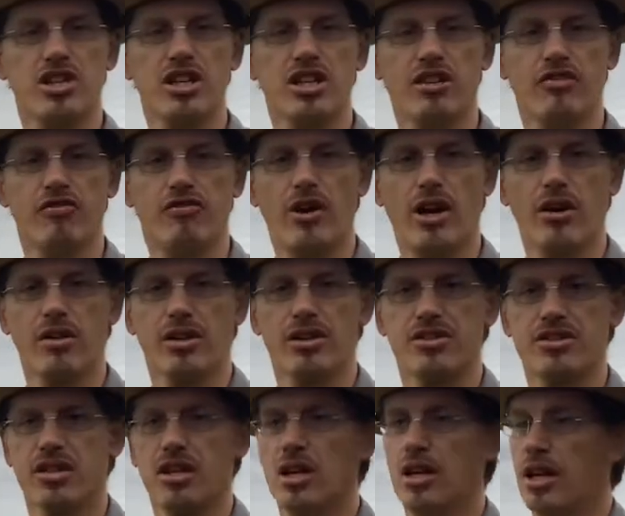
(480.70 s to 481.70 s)
Confederates,
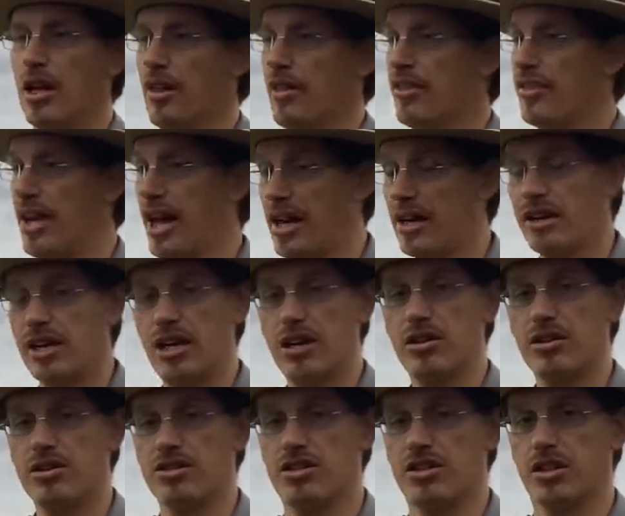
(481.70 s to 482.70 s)
that
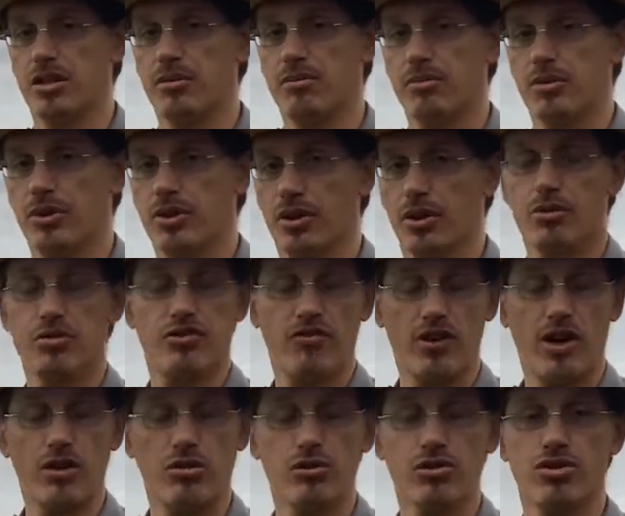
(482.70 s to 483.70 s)
garrison, those
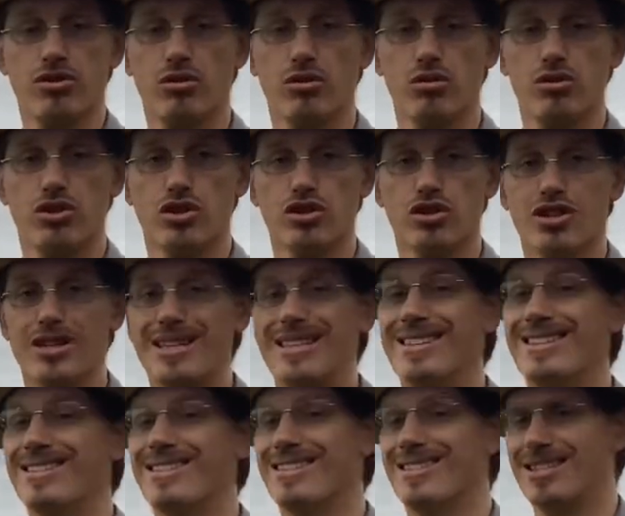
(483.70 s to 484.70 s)
Federal soldiers,
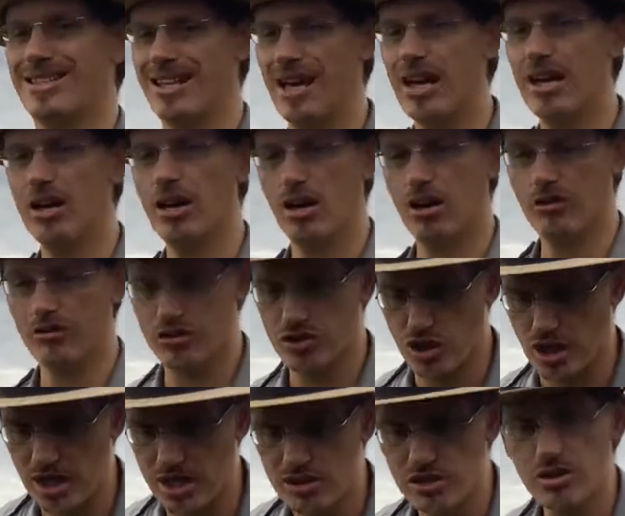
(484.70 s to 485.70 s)
instead of
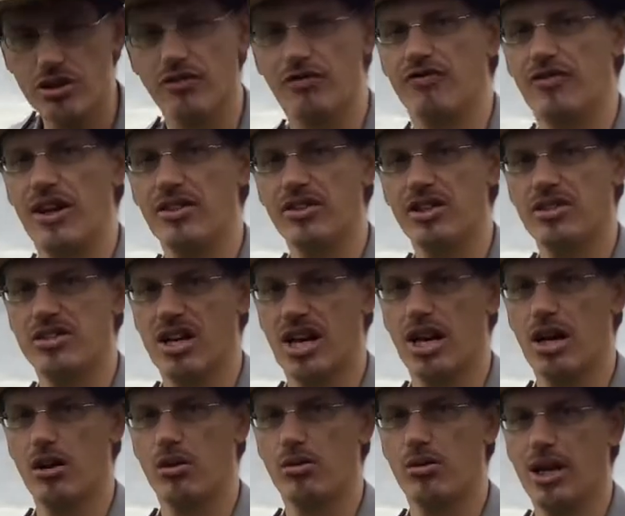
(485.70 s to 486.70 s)
trying to defend the
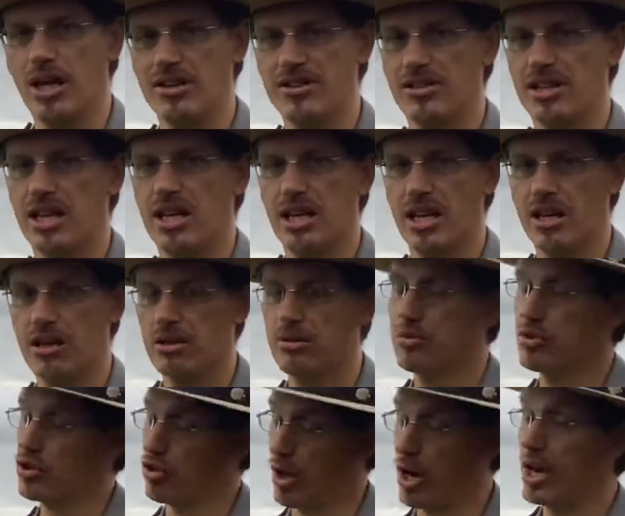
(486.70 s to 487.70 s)
town as they had
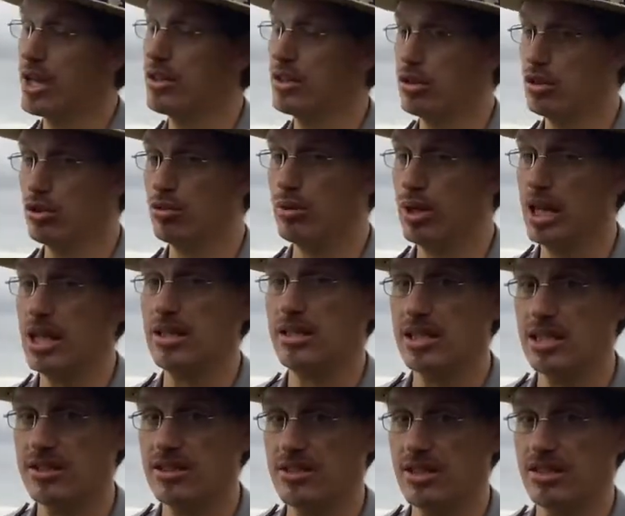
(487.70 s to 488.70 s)
tried to do in
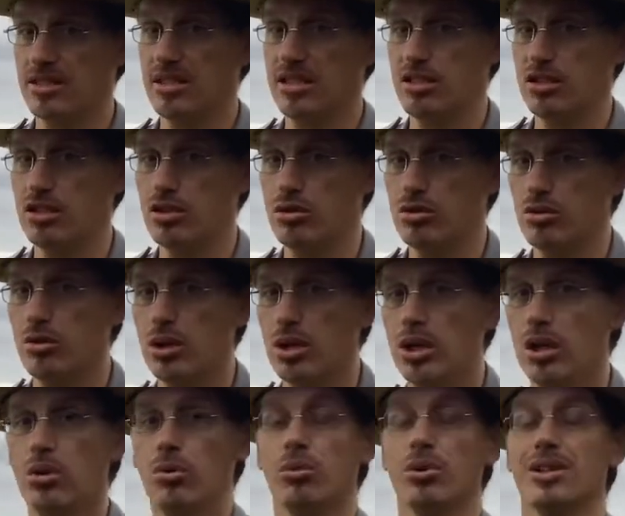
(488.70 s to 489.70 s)
1862,
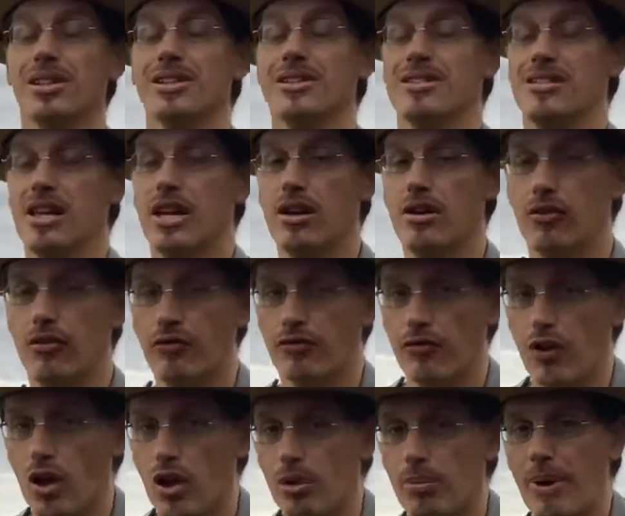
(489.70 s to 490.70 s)
will instead
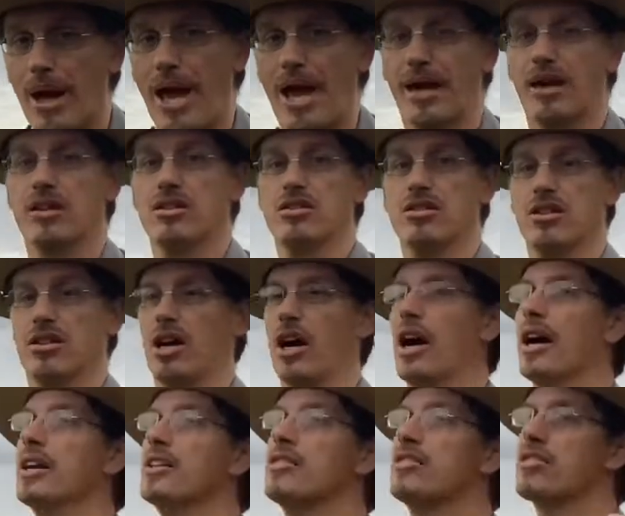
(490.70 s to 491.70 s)
fall back to the
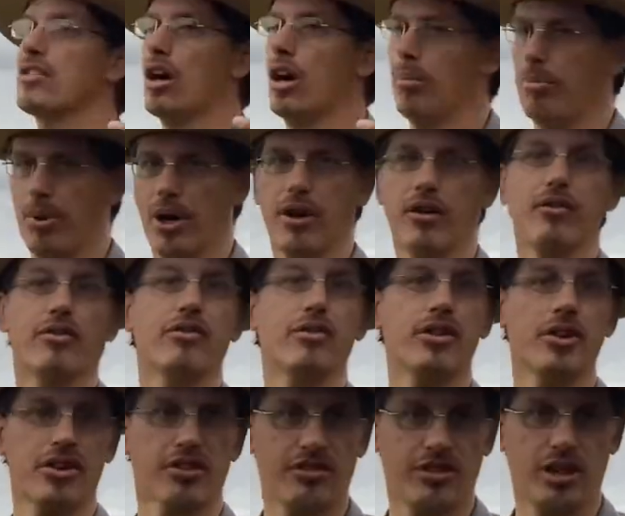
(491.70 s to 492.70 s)
heights above
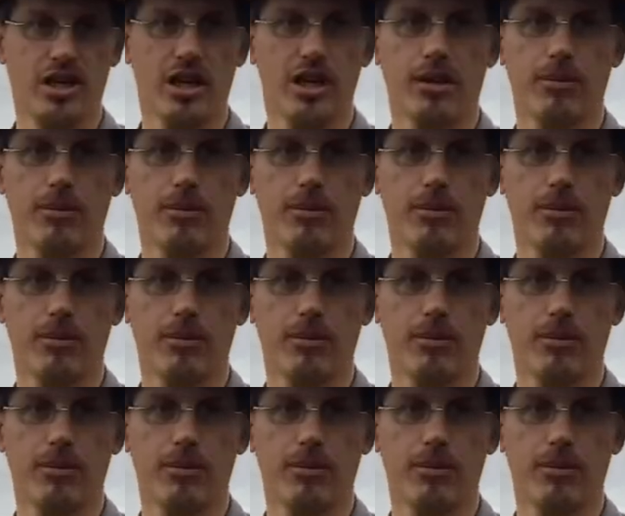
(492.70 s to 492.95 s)
the city.